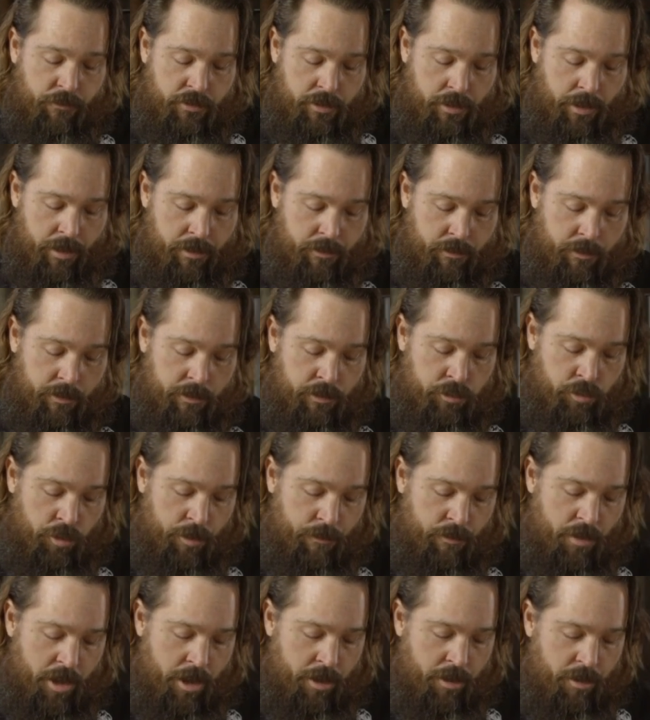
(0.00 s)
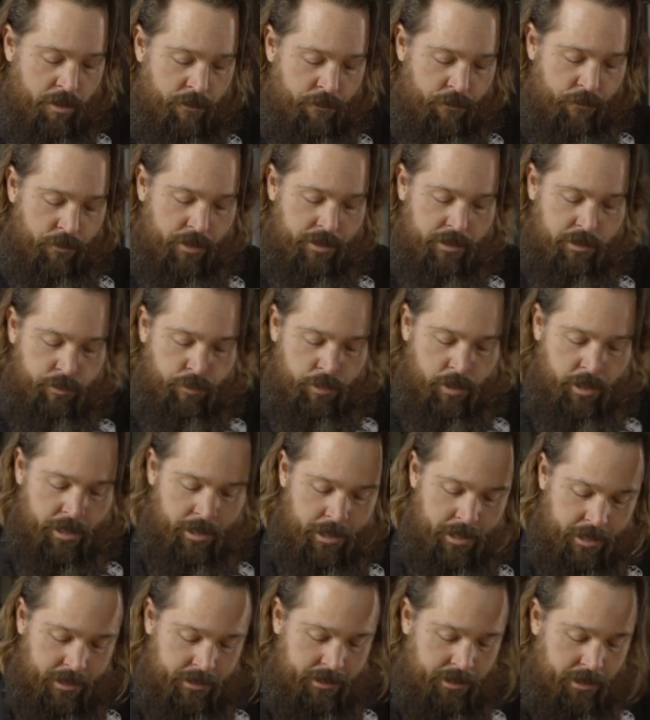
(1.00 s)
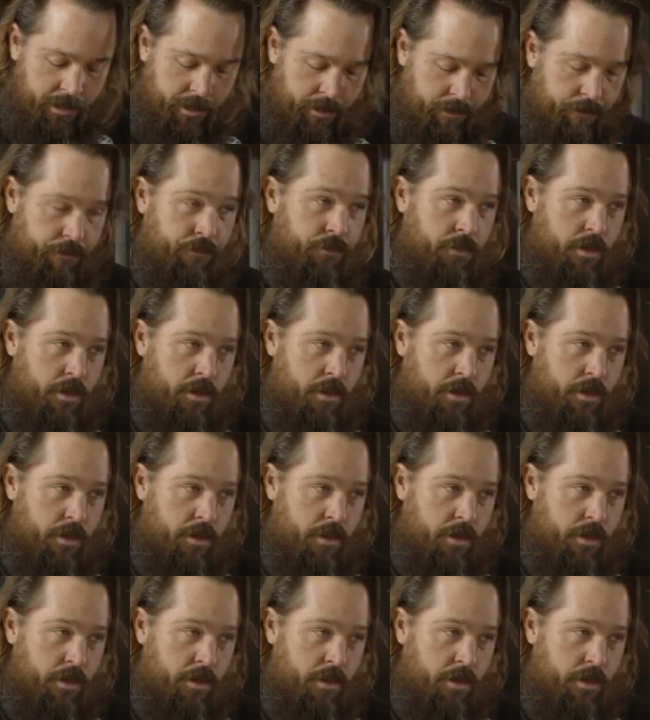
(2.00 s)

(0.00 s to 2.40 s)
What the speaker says: So to trim that off, it's pretty easy.